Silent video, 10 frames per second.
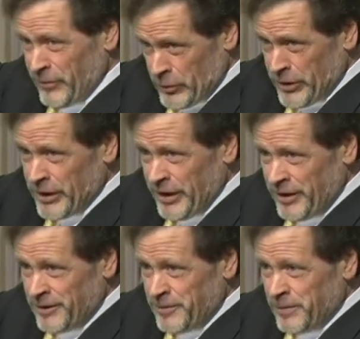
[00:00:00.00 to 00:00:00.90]
Okay?
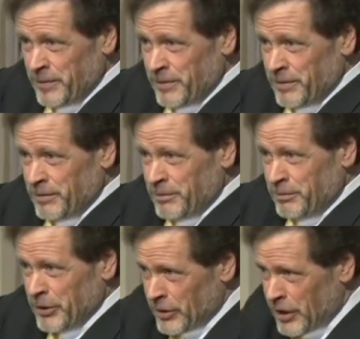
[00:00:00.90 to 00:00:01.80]

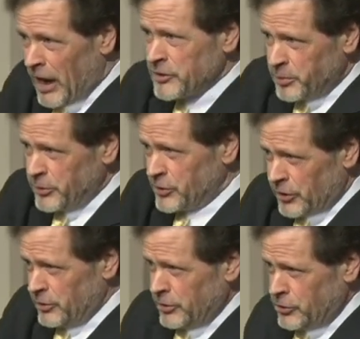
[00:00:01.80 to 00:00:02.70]
But the gospel was
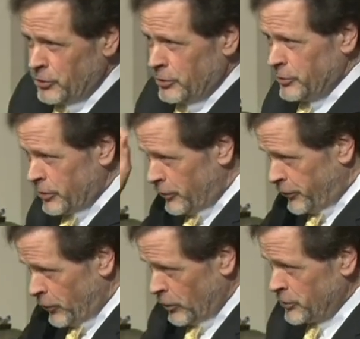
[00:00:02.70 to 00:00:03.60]
sent to the Jews
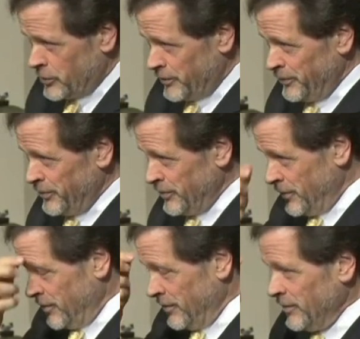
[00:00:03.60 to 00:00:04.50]
first.
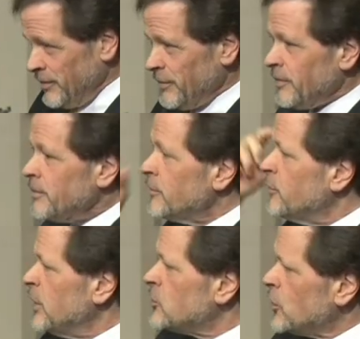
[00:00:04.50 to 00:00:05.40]

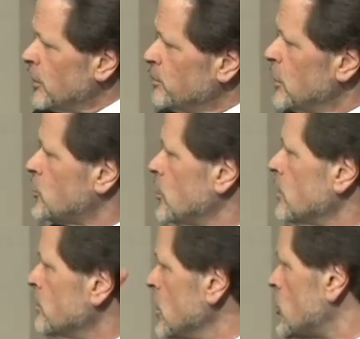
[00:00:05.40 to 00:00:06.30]
Vision and mission.
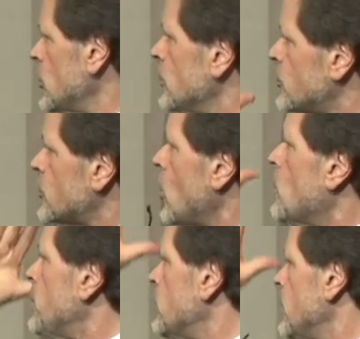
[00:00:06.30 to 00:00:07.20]
Mission is
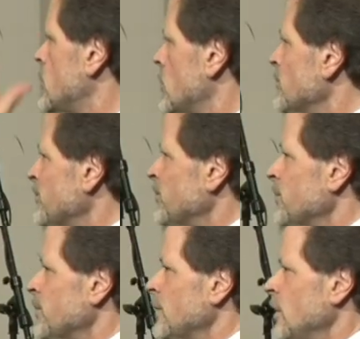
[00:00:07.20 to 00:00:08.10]
scope of vision.
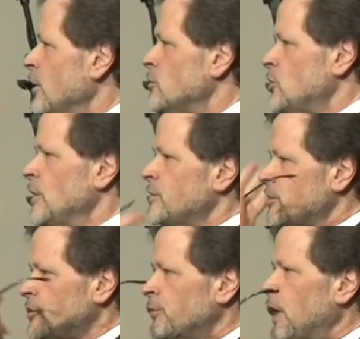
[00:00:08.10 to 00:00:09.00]
Here,
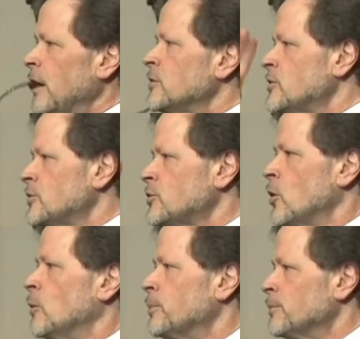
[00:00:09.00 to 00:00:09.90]
Jesus defines the
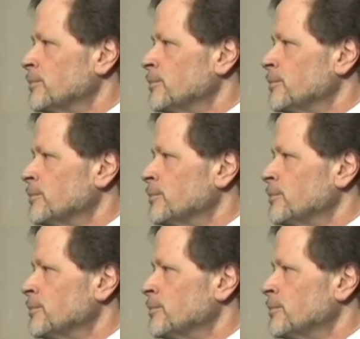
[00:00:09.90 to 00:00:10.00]
scope.